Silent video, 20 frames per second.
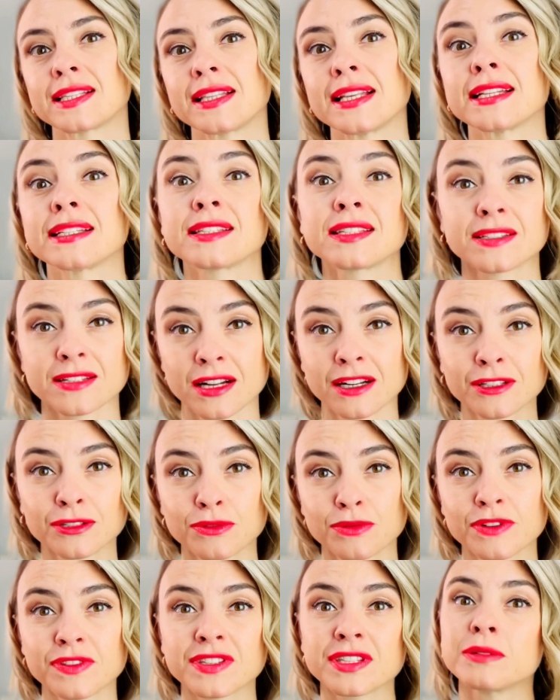let's start
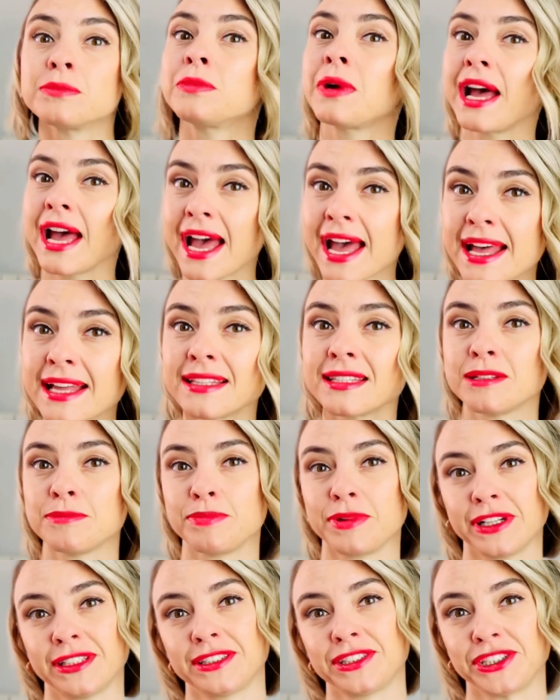with some
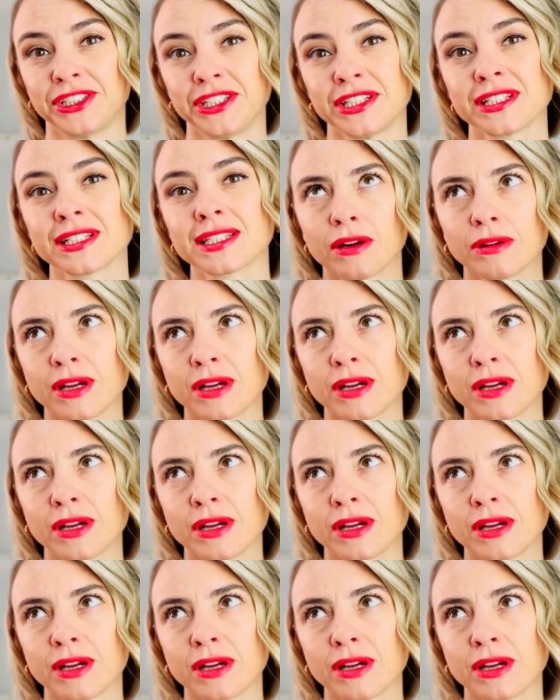anti-patterns.